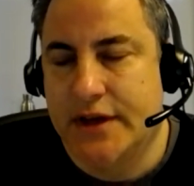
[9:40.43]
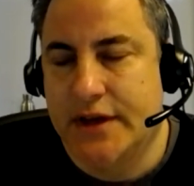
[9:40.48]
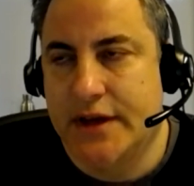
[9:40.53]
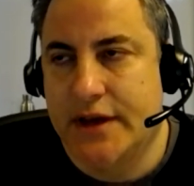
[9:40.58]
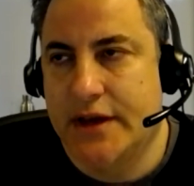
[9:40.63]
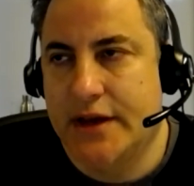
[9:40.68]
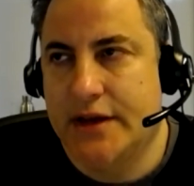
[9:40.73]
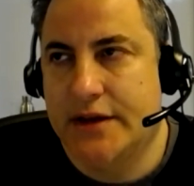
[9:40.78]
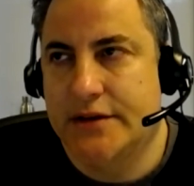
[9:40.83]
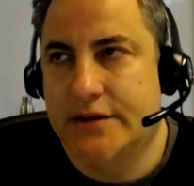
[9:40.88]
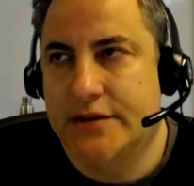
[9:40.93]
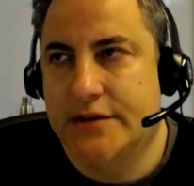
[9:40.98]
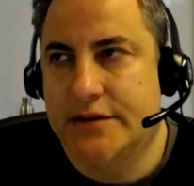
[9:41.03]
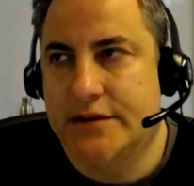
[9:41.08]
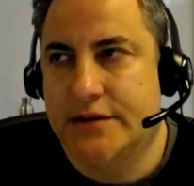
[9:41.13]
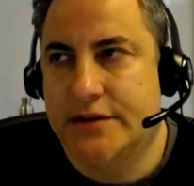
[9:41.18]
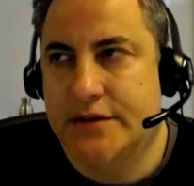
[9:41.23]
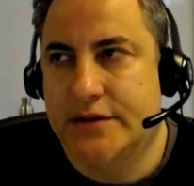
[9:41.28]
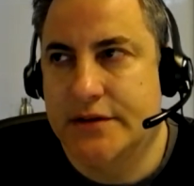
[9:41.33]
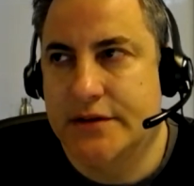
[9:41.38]
And
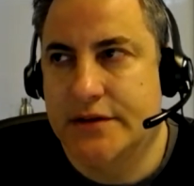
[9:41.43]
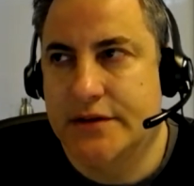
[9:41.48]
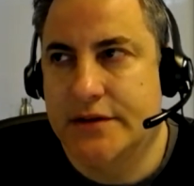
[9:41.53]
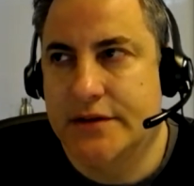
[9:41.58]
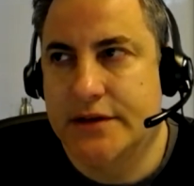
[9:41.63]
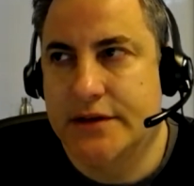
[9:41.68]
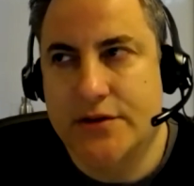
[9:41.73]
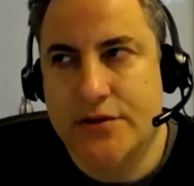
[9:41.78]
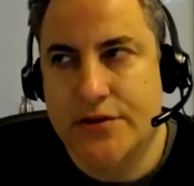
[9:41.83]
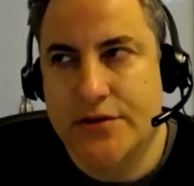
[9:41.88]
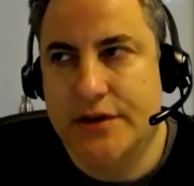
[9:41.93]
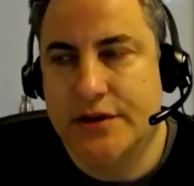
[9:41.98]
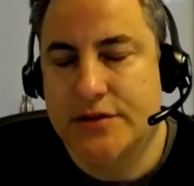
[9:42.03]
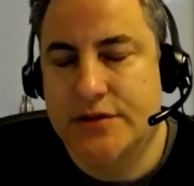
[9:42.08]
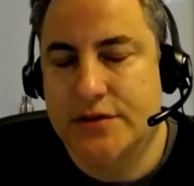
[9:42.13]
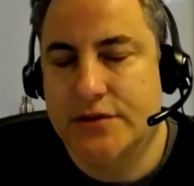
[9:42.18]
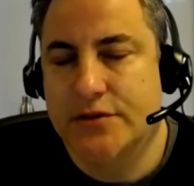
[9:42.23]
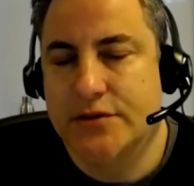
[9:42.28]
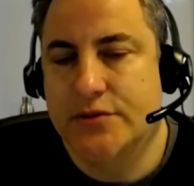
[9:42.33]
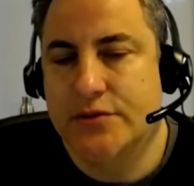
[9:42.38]
the other thing
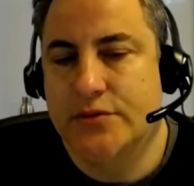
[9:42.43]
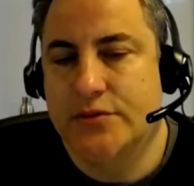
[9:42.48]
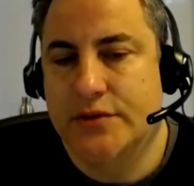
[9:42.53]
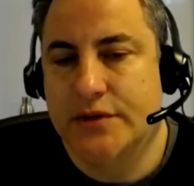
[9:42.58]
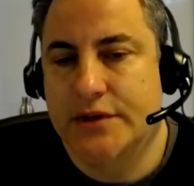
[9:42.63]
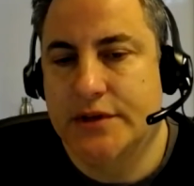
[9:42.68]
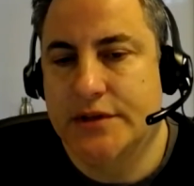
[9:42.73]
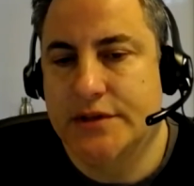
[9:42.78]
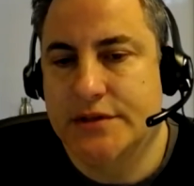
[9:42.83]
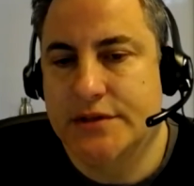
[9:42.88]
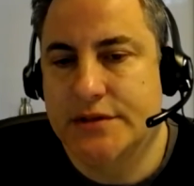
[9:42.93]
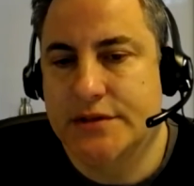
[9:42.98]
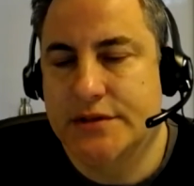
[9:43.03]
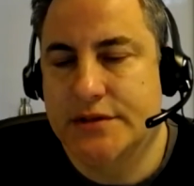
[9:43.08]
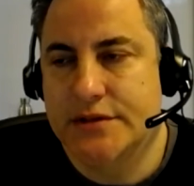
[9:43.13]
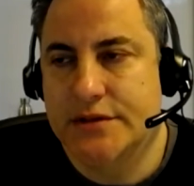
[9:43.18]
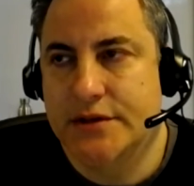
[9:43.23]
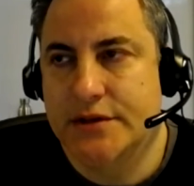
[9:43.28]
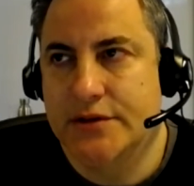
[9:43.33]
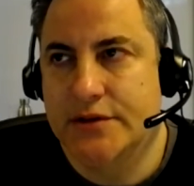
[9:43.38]
too
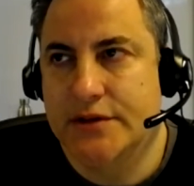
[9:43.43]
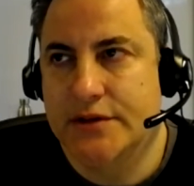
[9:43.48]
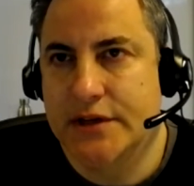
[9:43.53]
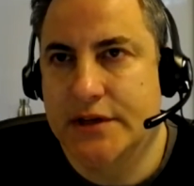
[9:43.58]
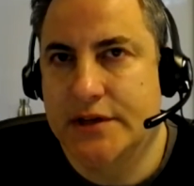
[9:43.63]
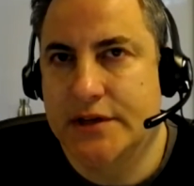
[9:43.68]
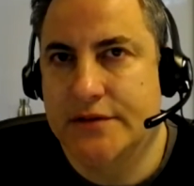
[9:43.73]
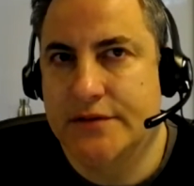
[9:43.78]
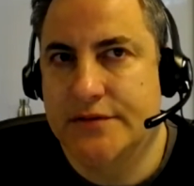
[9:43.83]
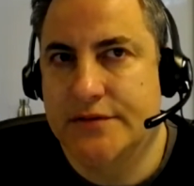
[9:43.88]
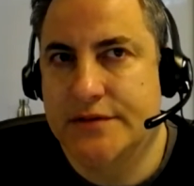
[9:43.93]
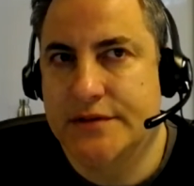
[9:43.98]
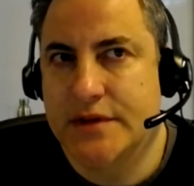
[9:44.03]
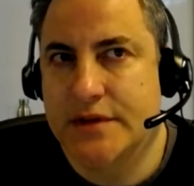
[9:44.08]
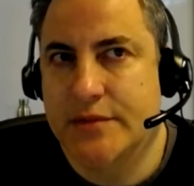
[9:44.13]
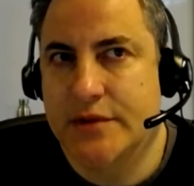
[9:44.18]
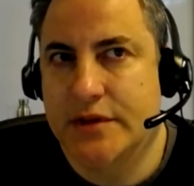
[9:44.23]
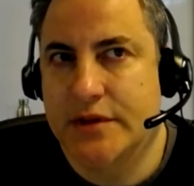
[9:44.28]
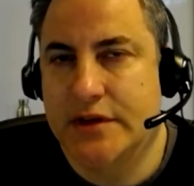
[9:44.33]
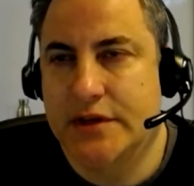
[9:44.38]
is, in light of some
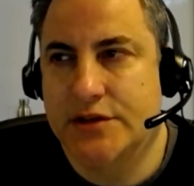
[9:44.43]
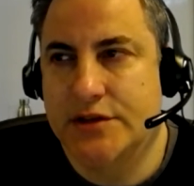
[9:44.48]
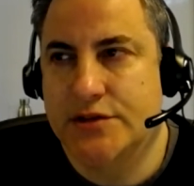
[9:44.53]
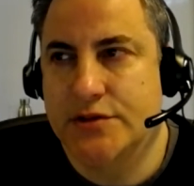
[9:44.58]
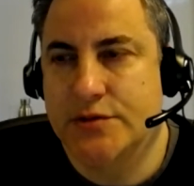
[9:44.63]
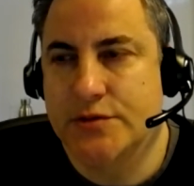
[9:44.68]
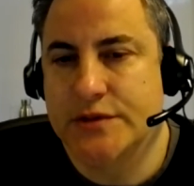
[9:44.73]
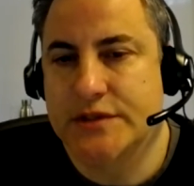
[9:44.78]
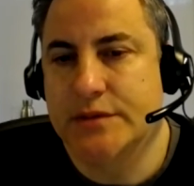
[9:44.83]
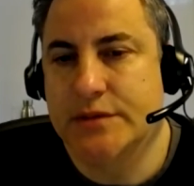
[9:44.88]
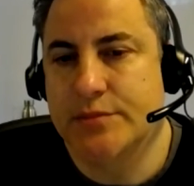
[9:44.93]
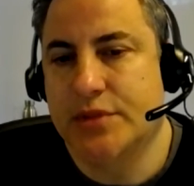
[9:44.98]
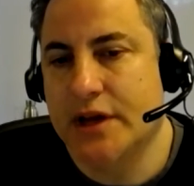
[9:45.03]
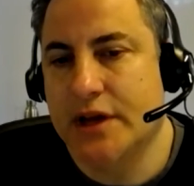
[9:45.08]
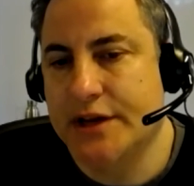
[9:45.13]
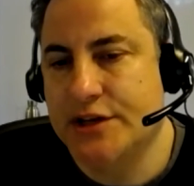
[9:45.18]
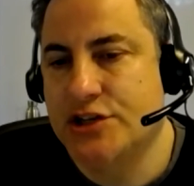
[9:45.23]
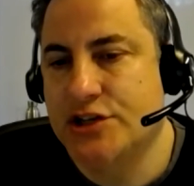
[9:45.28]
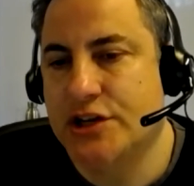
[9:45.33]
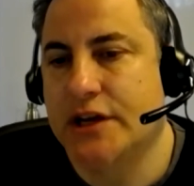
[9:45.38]
of the issues with
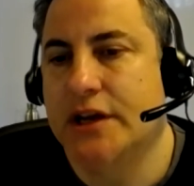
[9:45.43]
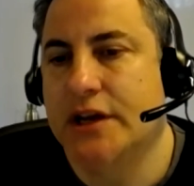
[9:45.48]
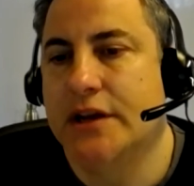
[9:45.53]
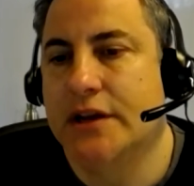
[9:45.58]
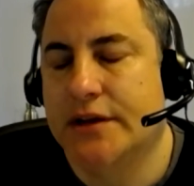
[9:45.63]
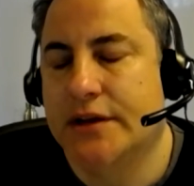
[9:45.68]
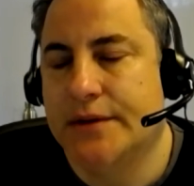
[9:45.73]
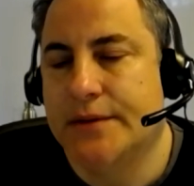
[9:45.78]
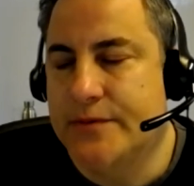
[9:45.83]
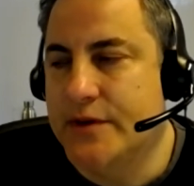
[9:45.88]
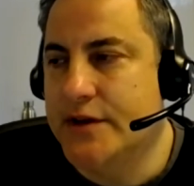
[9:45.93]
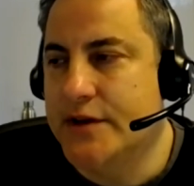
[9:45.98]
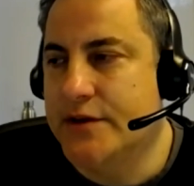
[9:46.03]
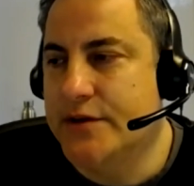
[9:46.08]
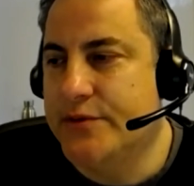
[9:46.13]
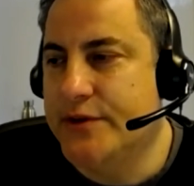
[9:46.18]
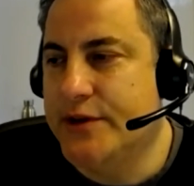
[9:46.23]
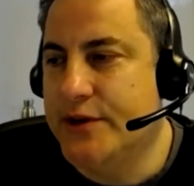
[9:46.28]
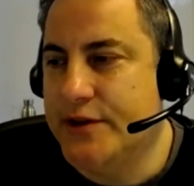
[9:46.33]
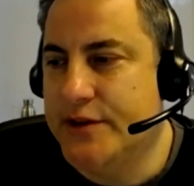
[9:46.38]
supply chain,
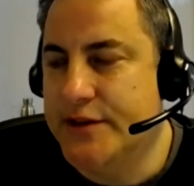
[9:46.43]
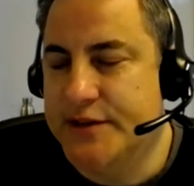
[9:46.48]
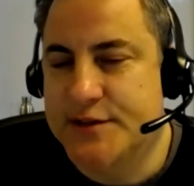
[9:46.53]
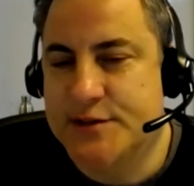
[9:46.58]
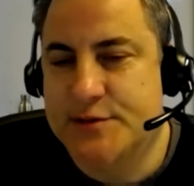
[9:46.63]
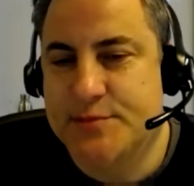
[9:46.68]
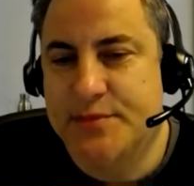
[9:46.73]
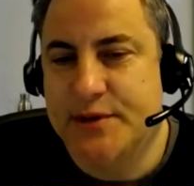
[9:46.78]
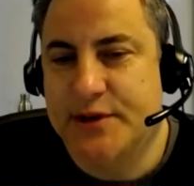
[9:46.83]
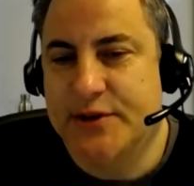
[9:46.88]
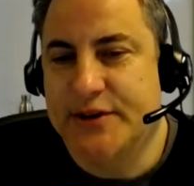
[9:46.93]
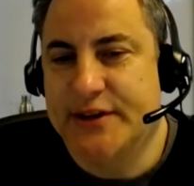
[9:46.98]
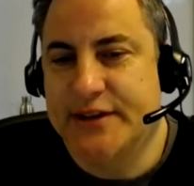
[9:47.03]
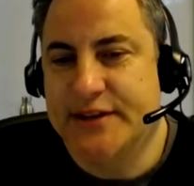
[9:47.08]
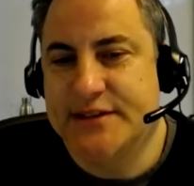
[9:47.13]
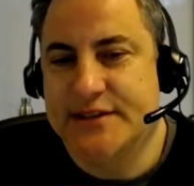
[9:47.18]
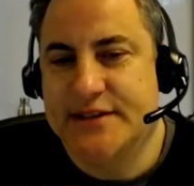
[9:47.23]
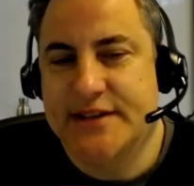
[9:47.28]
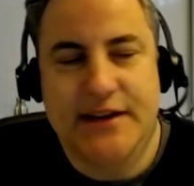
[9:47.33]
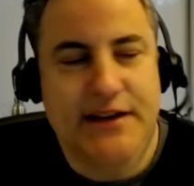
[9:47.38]
we all
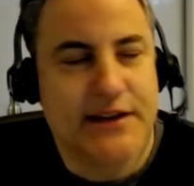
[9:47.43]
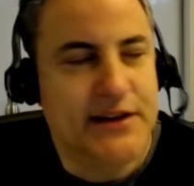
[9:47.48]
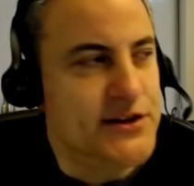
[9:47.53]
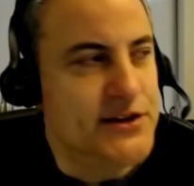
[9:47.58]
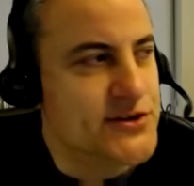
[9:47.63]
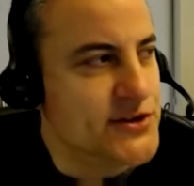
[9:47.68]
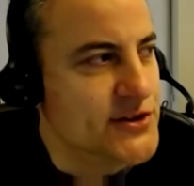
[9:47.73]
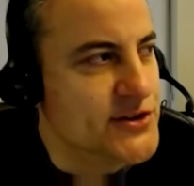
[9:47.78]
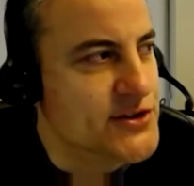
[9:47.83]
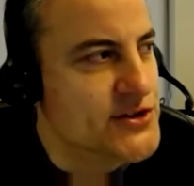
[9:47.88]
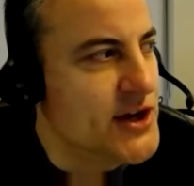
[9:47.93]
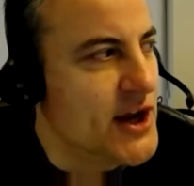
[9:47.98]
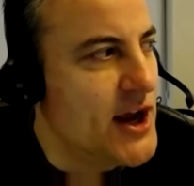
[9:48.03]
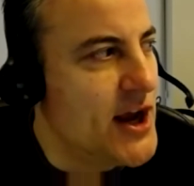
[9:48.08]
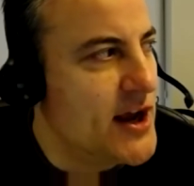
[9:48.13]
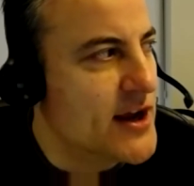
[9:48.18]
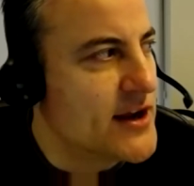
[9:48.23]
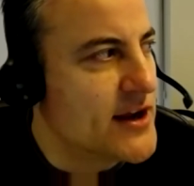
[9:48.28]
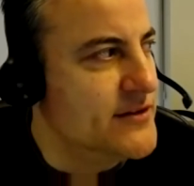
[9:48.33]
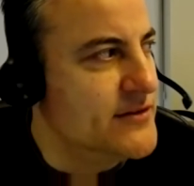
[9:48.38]
experienced that initial
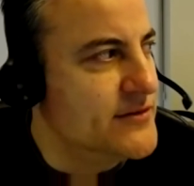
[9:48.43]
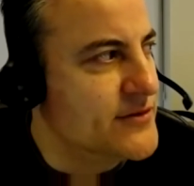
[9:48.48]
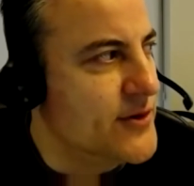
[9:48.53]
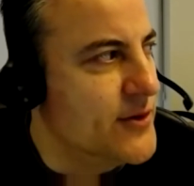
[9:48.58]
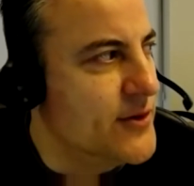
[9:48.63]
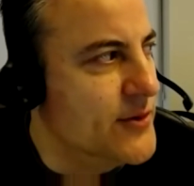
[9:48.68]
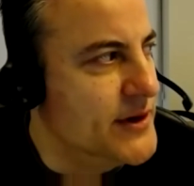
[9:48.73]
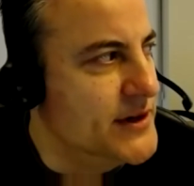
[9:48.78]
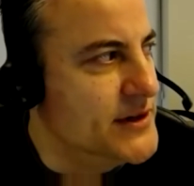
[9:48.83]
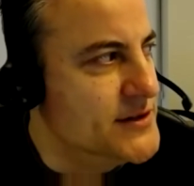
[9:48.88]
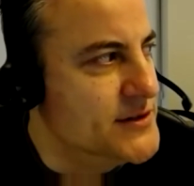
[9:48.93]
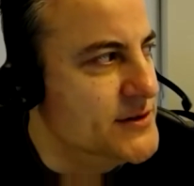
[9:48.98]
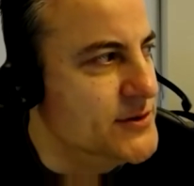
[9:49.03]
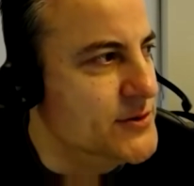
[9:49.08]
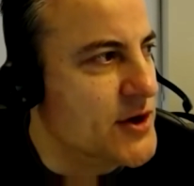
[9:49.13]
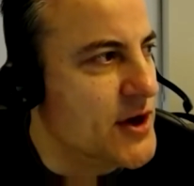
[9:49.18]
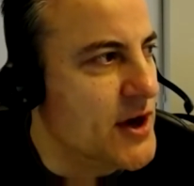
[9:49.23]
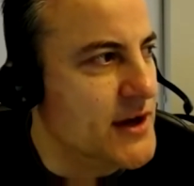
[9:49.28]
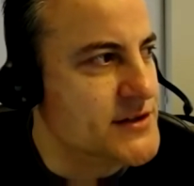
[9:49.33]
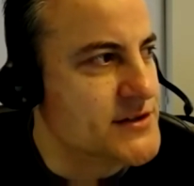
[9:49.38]
shock of going to
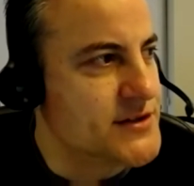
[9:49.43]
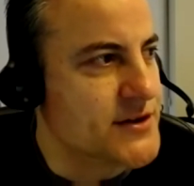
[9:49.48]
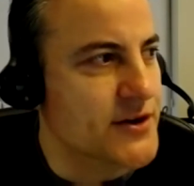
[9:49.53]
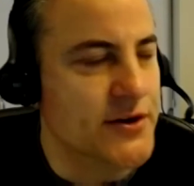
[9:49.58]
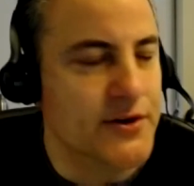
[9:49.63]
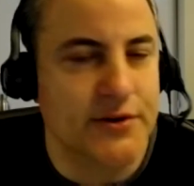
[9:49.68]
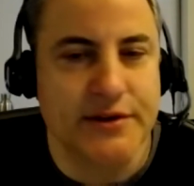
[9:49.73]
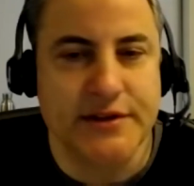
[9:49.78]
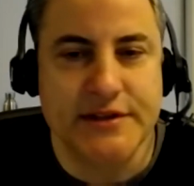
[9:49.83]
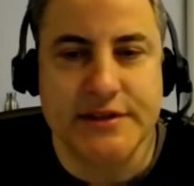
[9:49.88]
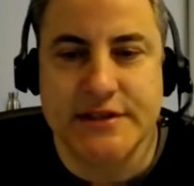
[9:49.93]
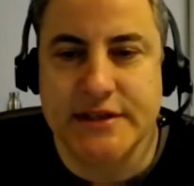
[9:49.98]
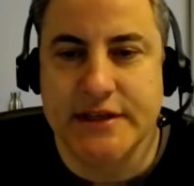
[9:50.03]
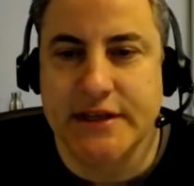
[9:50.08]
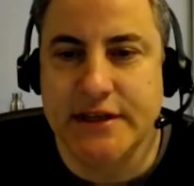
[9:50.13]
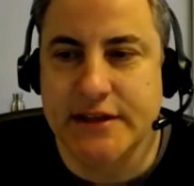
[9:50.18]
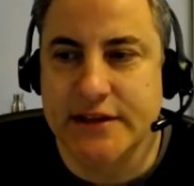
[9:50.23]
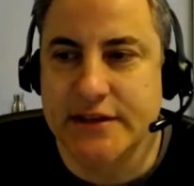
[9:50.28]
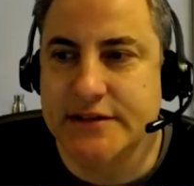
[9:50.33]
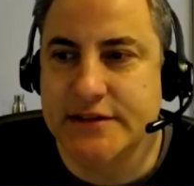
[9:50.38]
Costco and
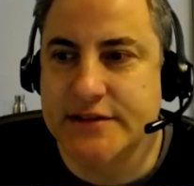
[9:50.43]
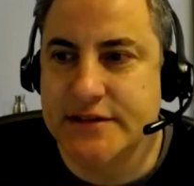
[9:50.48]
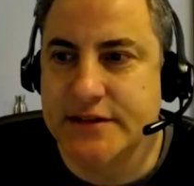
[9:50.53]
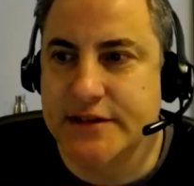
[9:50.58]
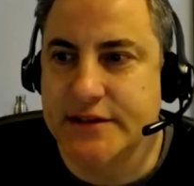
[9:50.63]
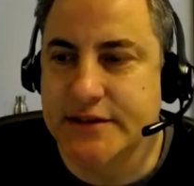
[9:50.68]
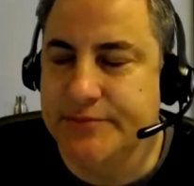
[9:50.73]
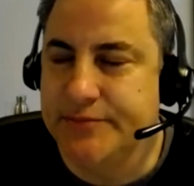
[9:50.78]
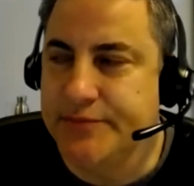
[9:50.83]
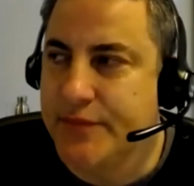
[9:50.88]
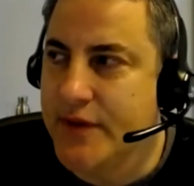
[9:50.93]
seeing that